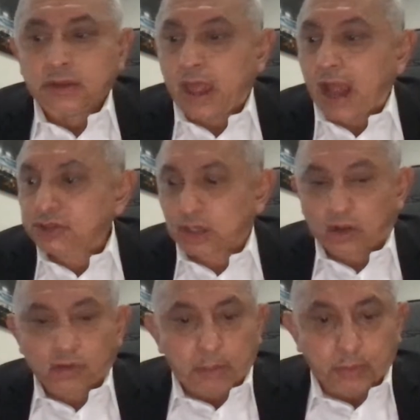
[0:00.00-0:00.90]
They're actually
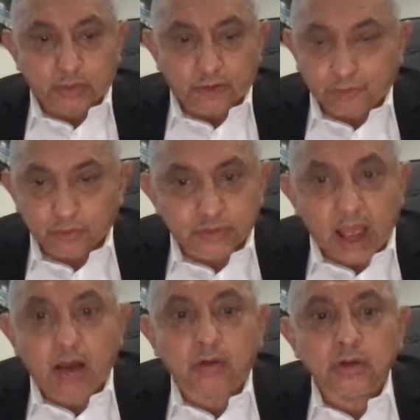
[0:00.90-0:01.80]
going to put their foot
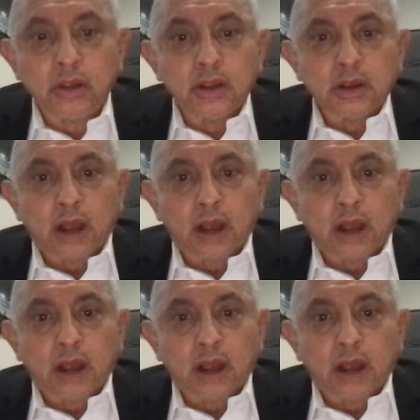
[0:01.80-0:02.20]
down,